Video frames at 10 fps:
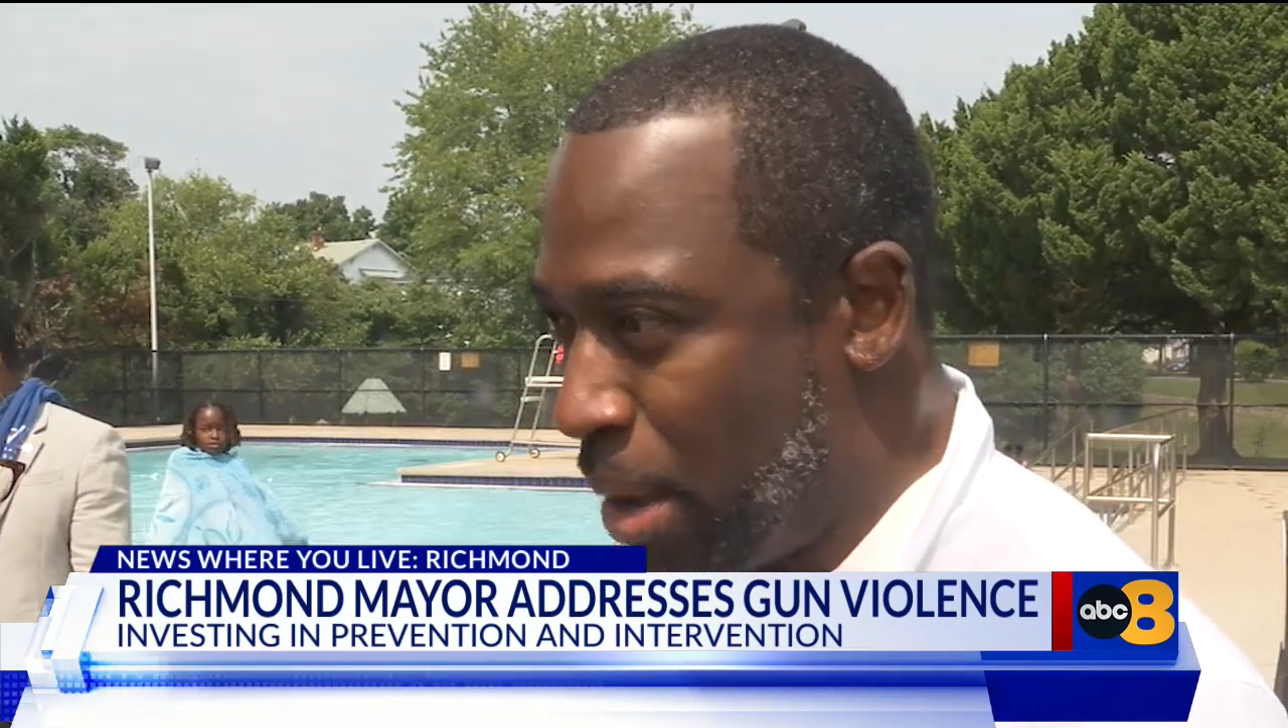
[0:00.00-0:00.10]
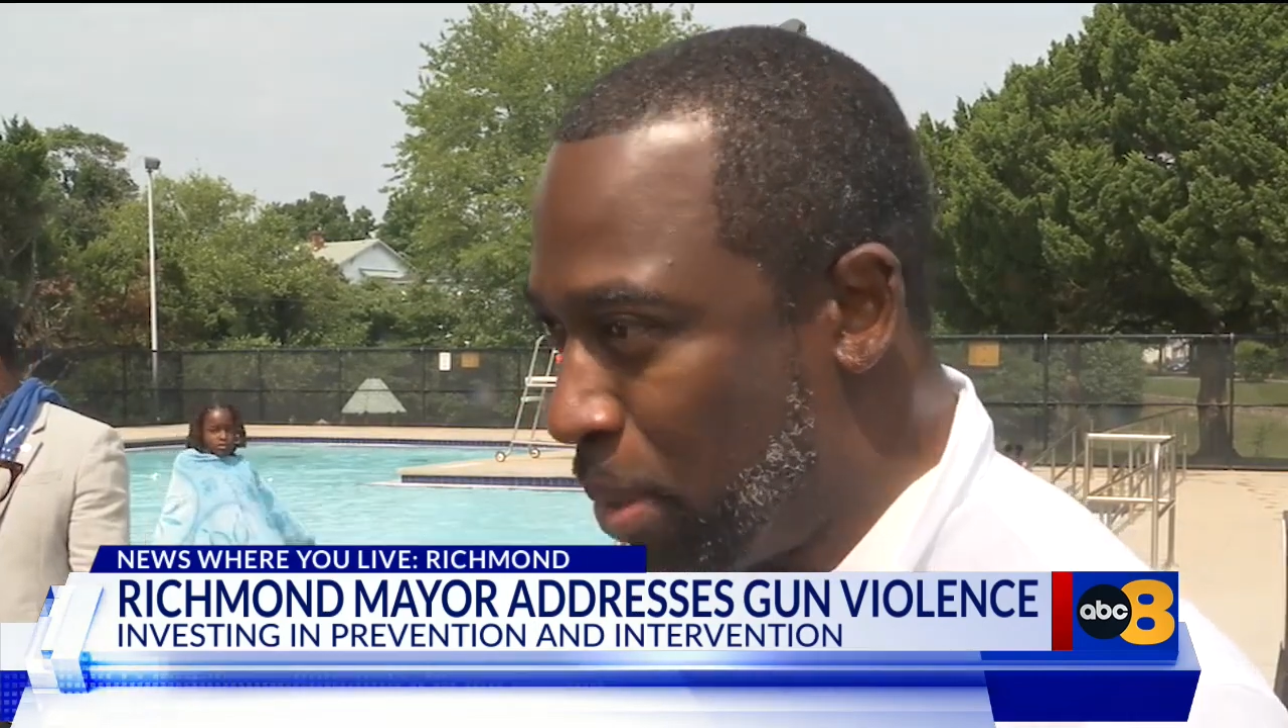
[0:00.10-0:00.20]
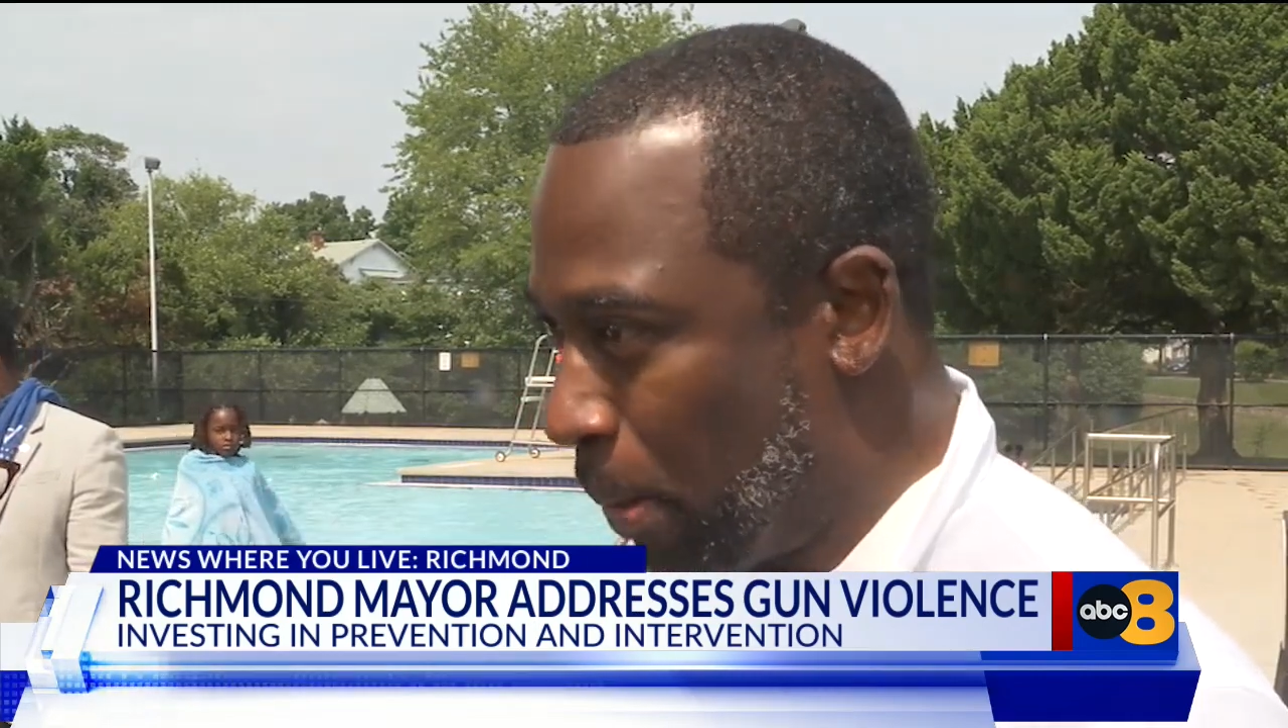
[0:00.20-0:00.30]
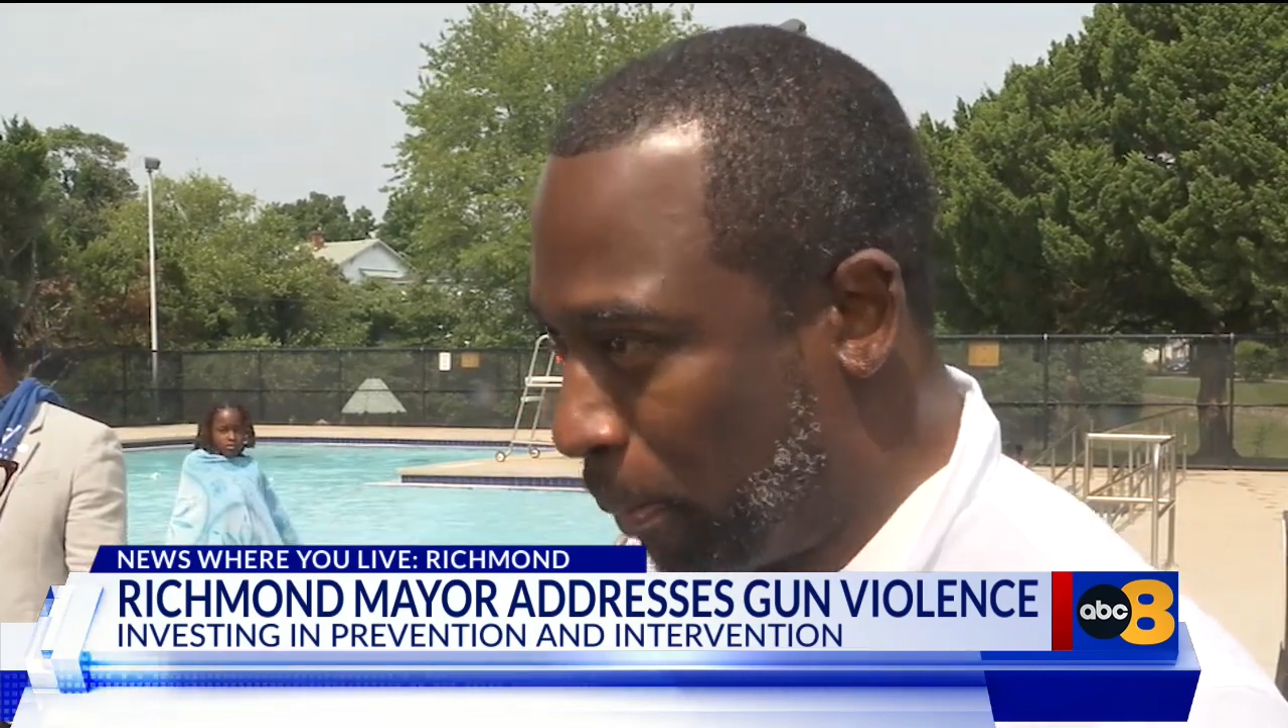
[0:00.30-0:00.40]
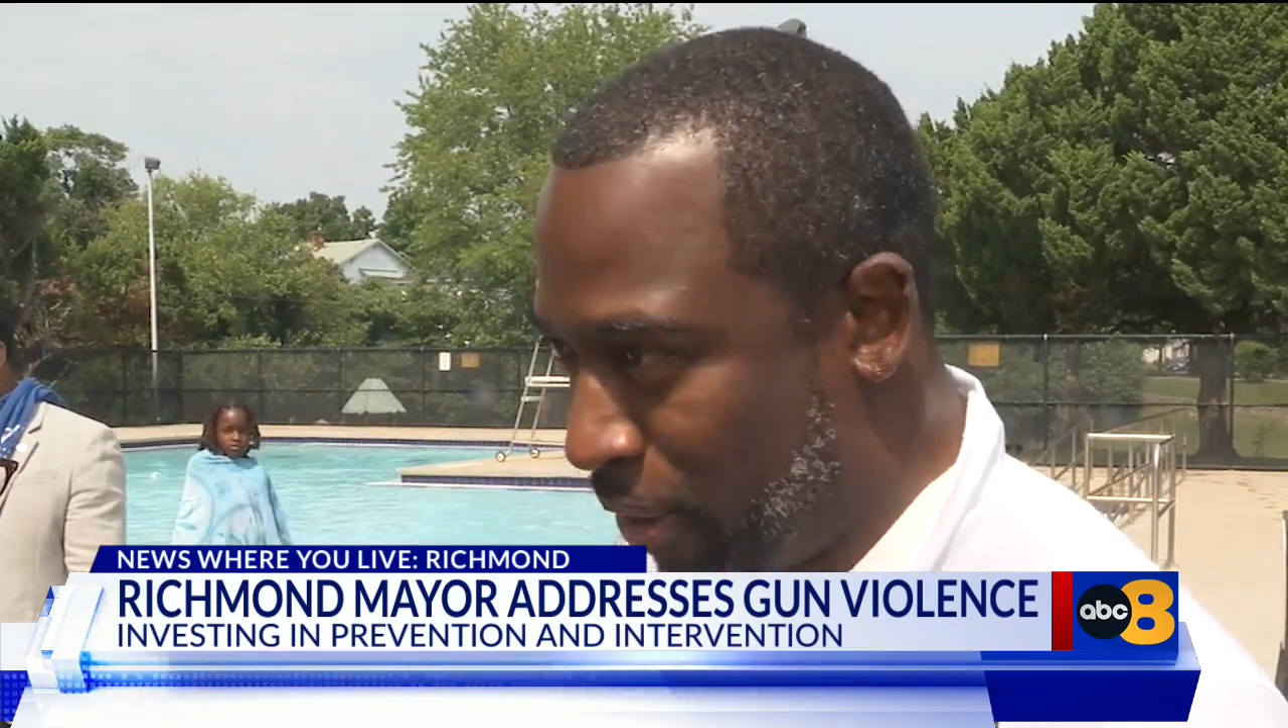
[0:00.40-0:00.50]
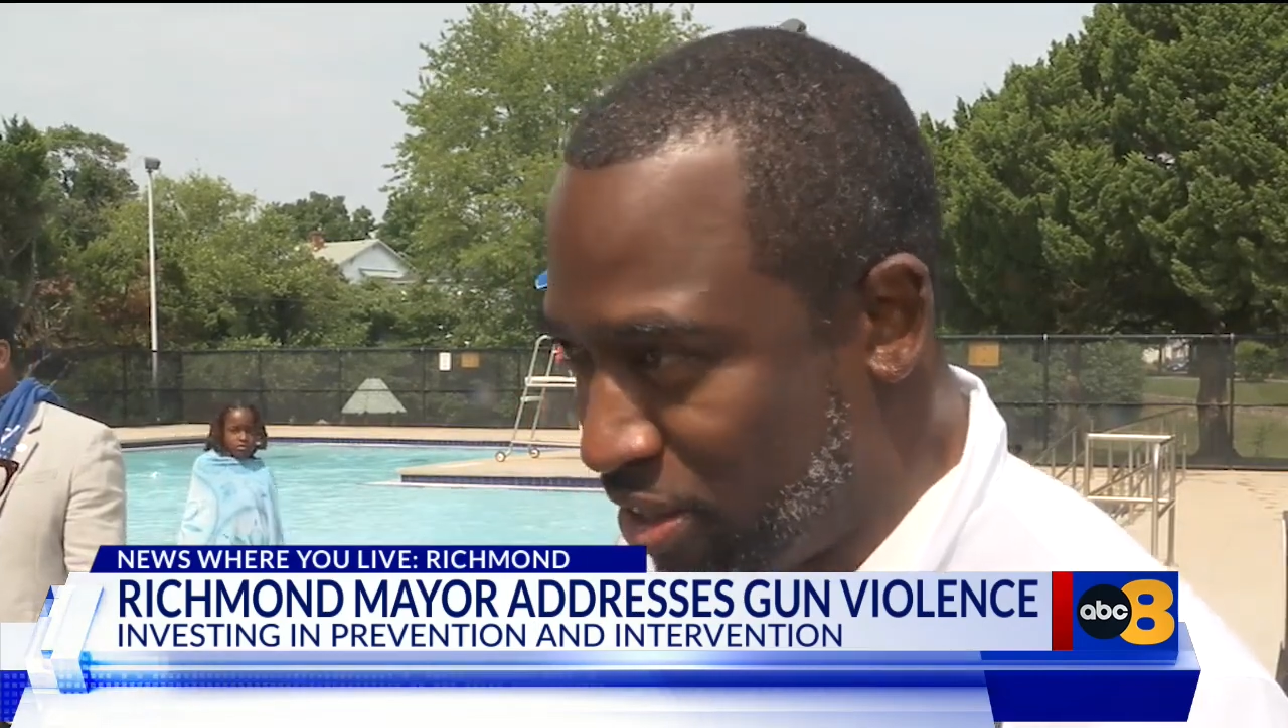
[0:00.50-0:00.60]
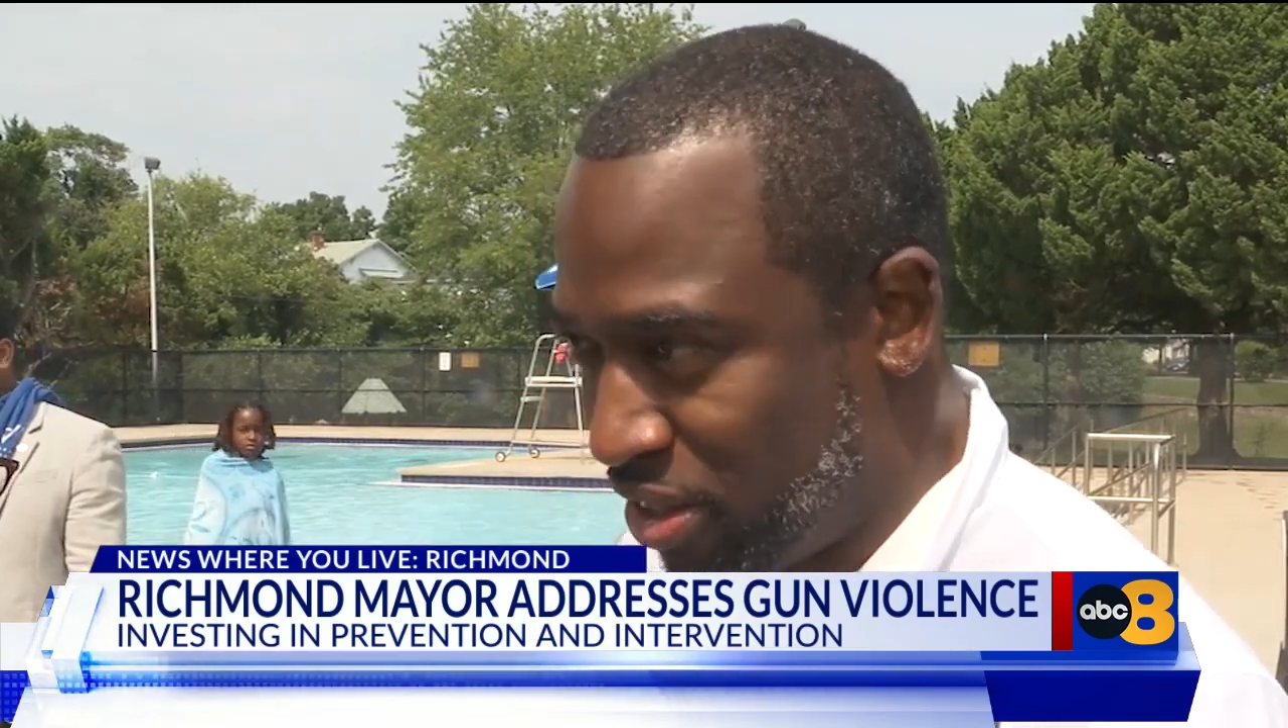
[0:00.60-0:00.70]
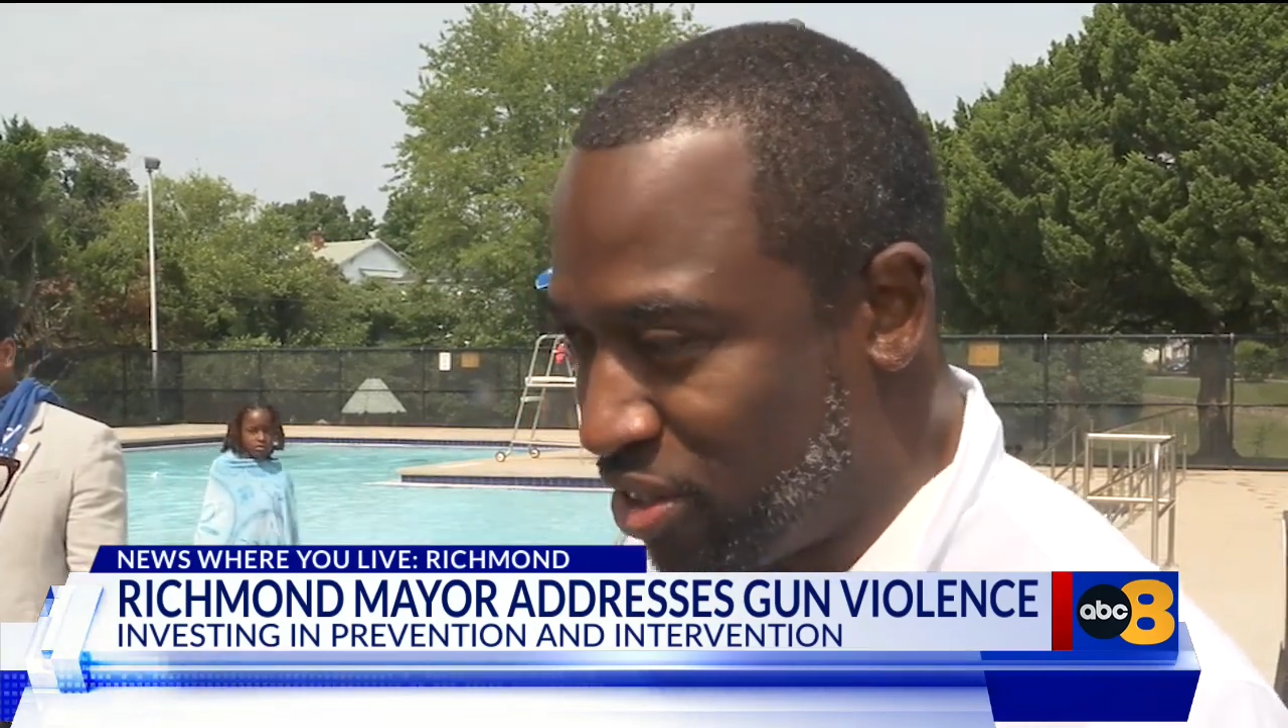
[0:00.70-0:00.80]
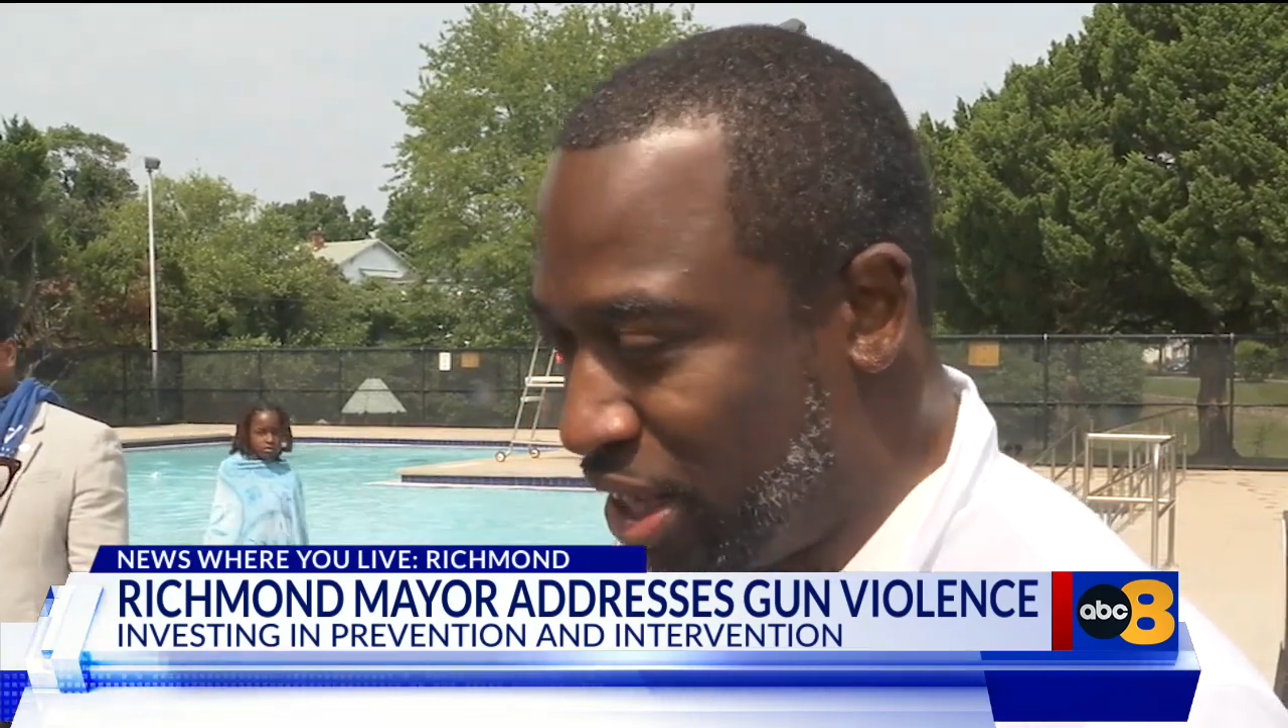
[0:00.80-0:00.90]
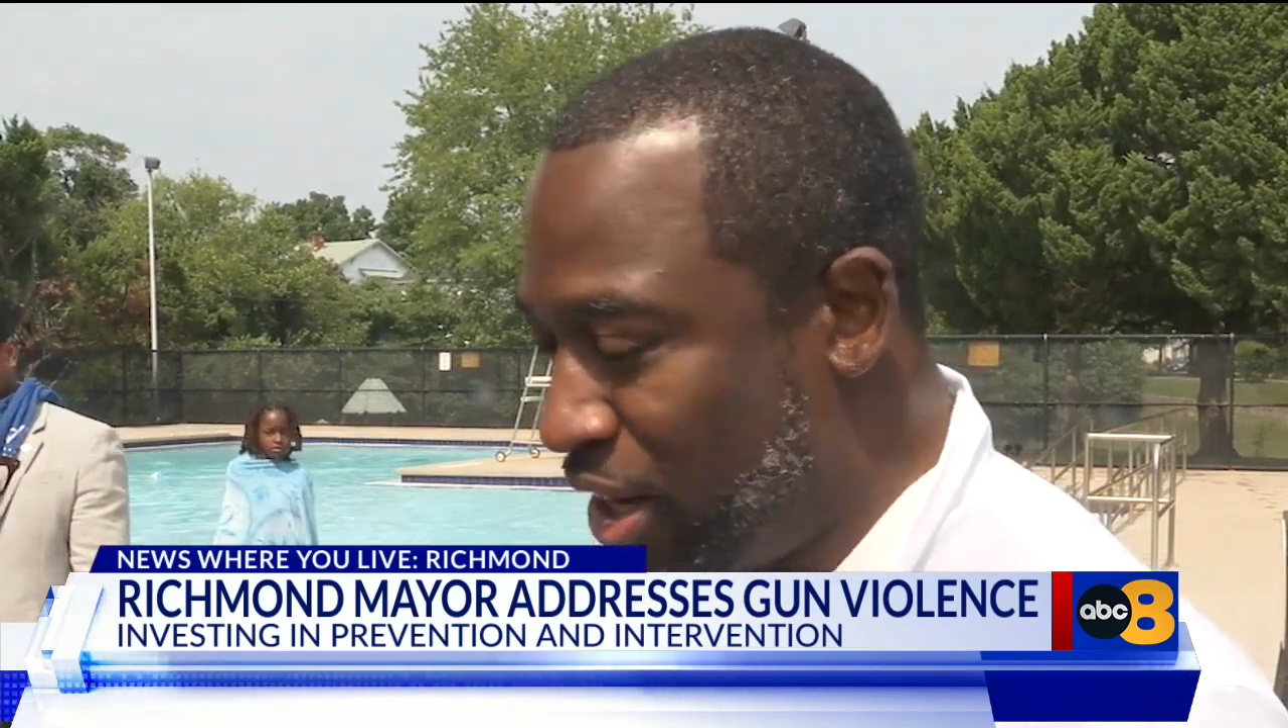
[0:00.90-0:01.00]
and presence
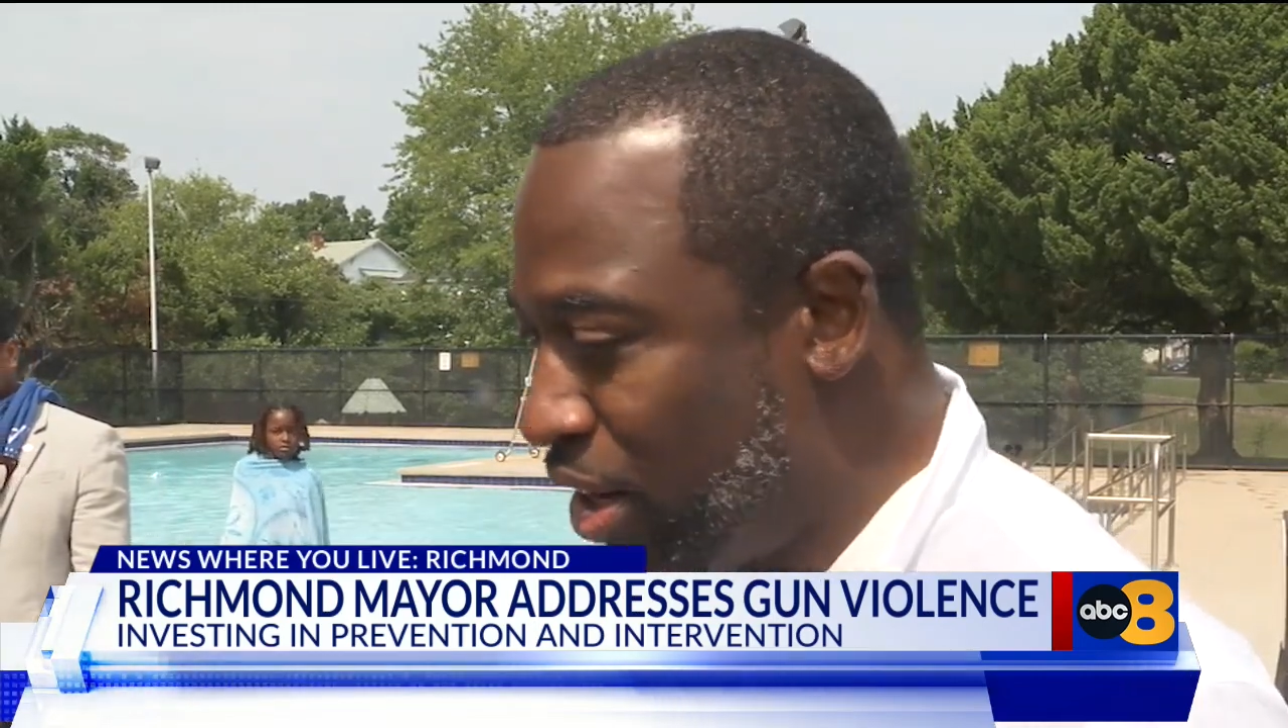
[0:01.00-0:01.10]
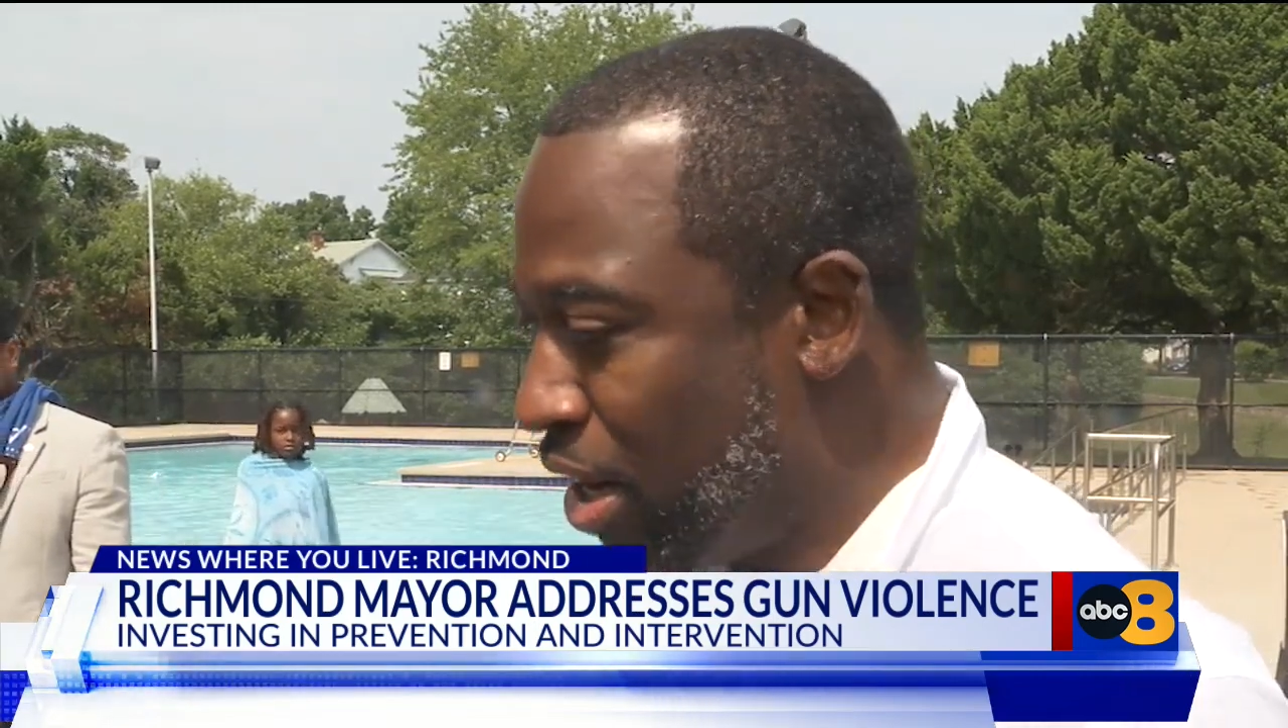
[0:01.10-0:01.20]
there.